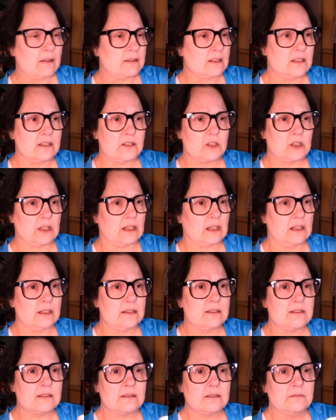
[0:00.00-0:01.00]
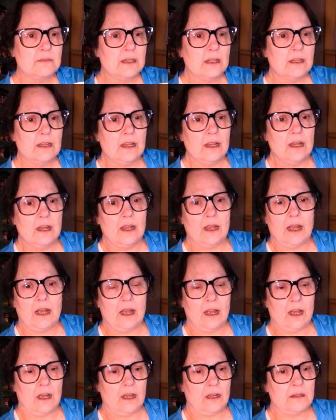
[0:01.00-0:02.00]
to the chickens.
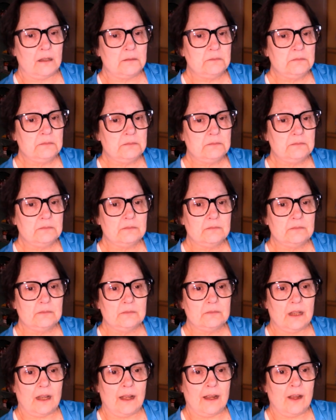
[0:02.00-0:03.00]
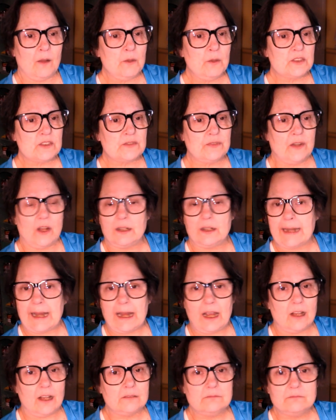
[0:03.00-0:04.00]
I almost fall
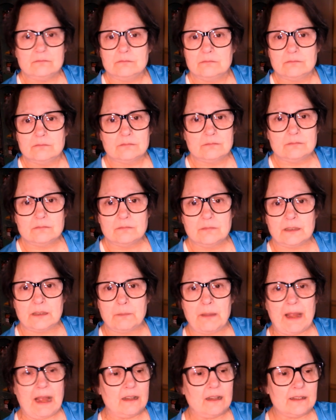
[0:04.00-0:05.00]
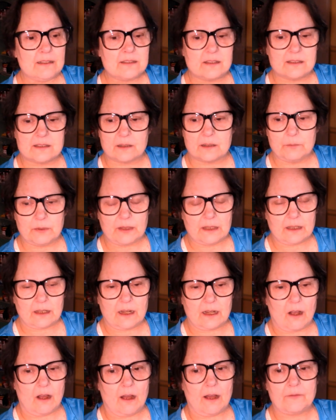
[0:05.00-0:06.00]
down. The balance is completely
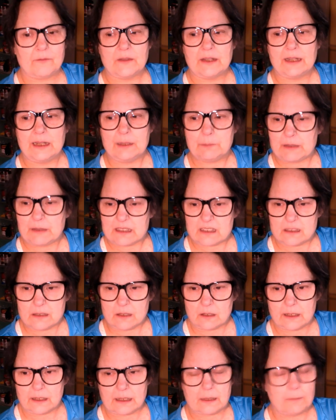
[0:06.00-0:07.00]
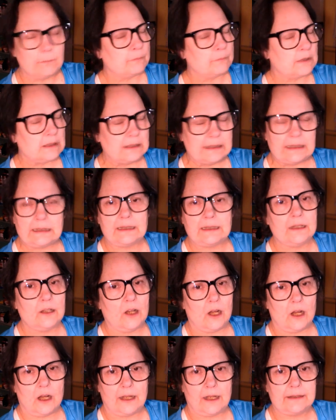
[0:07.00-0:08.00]
off. The hip is nearly completely
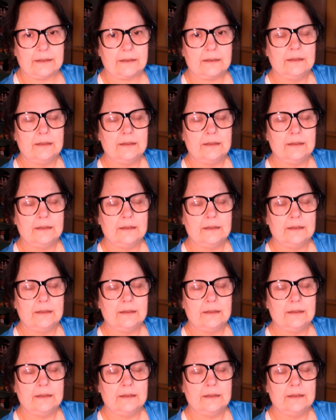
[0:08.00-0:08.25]
gone.